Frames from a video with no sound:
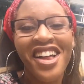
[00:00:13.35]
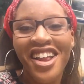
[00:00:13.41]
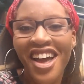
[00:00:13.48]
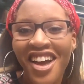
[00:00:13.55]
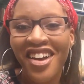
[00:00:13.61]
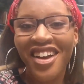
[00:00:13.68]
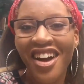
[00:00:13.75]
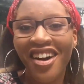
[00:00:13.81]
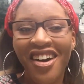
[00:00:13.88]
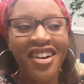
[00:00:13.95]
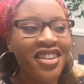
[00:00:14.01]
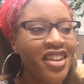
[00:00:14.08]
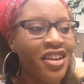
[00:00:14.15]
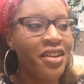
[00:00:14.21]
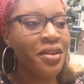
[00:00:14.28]
Hey,
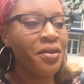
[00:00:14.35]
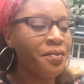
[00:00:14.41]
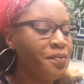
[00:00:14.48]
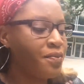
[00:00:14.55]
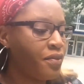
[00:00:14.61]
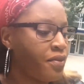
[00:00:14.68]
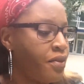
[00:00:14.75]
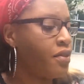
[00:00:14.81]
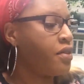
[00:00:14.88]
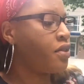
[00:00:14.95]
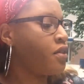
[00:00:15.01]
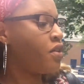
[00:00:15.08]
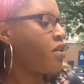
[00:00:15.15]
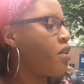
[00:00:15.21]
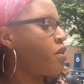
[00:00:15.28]
y'all.
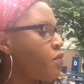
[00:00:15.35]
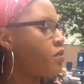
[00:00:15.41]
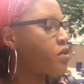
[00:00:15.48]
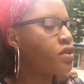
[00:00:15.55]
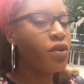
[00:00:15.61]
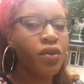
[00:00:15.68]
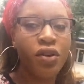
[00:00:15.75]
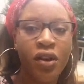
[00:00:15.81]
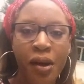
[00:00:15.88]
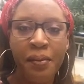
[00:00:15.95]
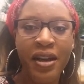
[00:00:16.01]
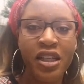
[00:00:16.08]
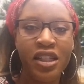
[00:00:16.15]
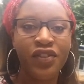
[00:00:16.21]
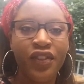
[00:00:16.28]
What's going on,
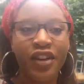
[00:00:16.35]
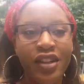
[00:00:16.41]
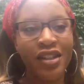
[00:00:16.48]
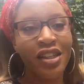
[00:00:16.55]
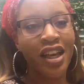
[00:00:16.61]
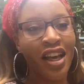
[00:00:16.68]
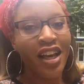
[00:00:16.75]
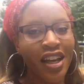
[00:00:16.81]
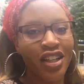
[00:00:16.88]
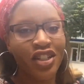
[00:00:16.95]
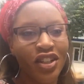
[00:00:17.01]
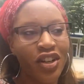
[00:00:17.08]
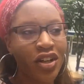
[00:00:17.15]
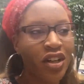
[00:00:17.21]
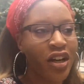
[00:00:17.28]
best friends? It's
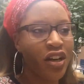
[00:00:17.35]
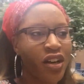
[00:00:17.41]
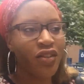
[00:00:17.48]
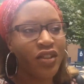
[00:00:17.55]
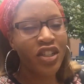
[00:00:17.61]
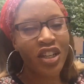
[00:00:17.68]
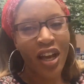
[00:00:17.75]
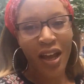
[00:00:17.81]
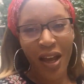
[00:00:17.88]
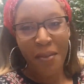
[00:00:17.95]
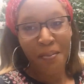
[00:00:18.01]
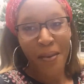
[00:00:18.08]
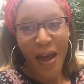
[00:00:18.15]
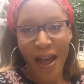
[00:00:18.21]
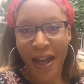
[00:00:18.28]
your girl Erica
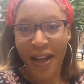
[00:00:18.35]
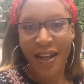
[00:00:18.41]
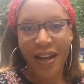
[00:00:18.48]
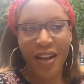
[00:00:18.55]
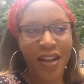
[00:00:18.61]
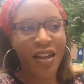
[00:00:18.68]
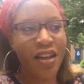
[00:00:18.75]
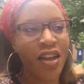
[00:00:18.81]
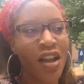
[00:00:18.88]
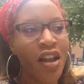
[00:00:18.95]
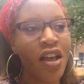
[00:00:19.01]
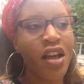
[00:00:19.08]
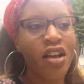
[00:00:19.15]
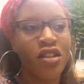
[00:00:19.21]
Rasha, back at it again.